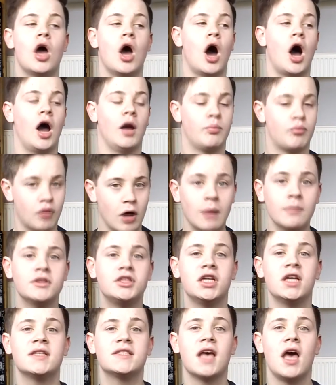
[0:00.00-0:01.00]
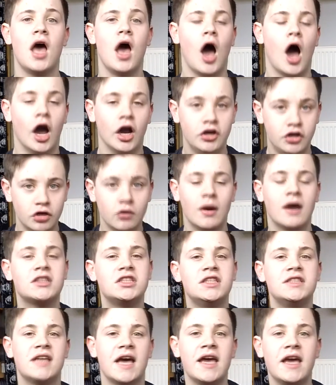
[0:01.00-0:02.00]
I promise you, I do
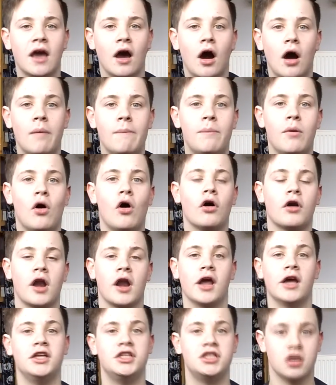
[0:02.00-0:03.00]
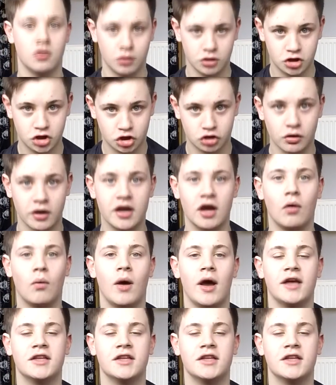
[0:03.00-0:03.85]
actually take it on board and I do it straight away.